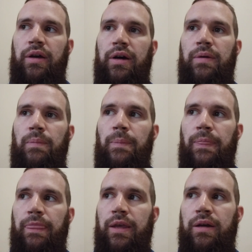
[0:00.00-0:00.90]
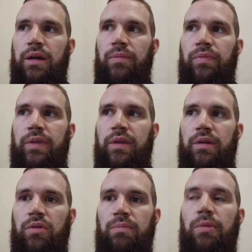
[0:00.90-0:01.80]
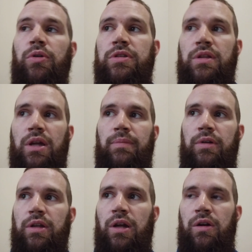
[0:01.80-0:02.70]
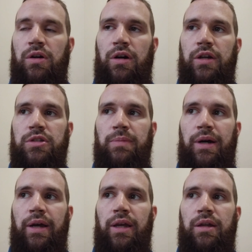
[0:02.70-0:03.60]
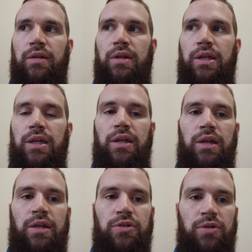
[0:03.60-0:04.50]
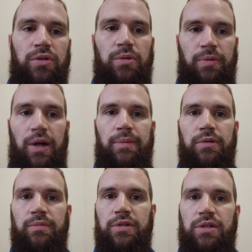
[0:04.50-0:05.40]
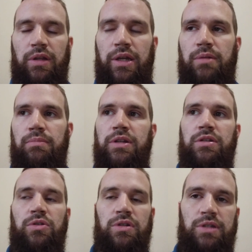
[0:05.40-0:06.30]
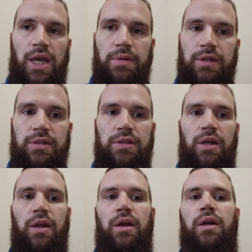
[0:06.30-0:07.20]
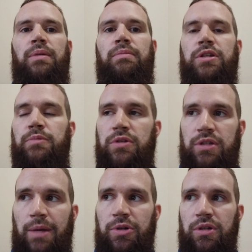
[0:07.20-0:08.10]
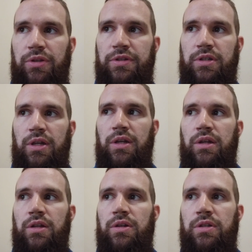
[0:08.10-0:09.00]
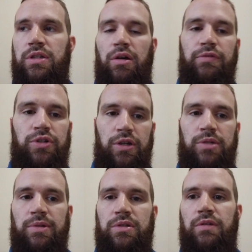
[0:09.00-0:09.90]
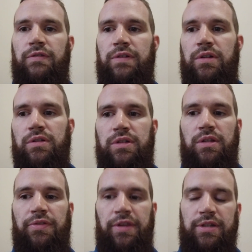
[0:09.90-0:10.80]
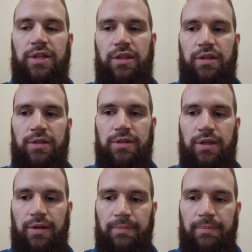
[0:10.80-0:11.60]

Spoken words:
or most of them, are caused by internal problems like misunderstandings, misperceptions, self-judgments, fears, things like this.